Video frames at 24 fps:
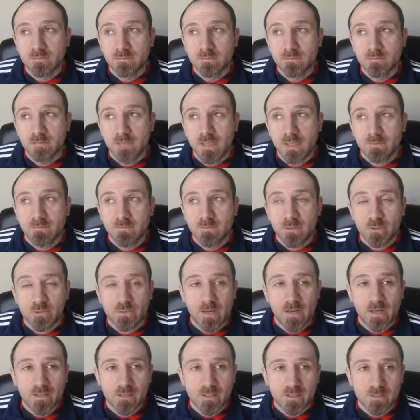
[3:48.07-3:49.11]
even though
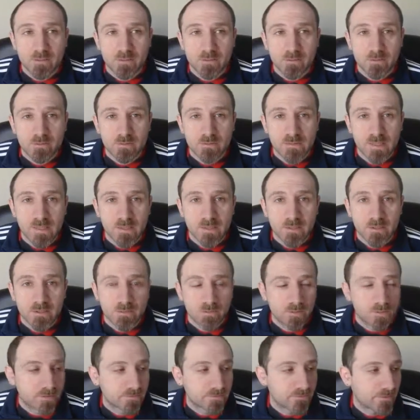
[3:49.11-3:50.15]
crouching strong standing
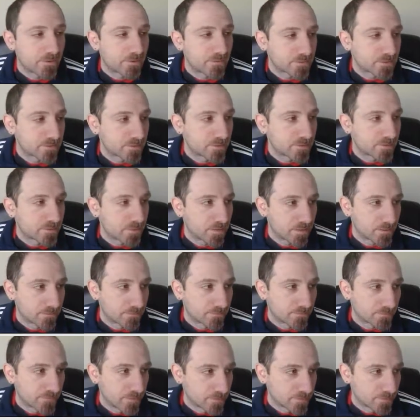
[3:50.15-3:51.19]
strong
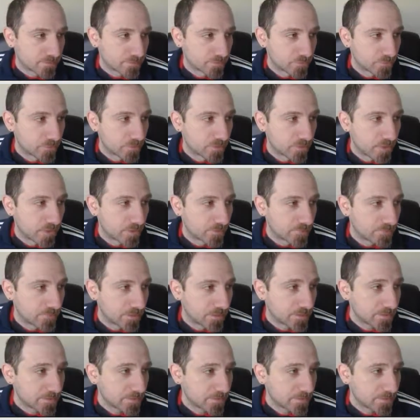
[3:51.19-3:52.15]
is a good link,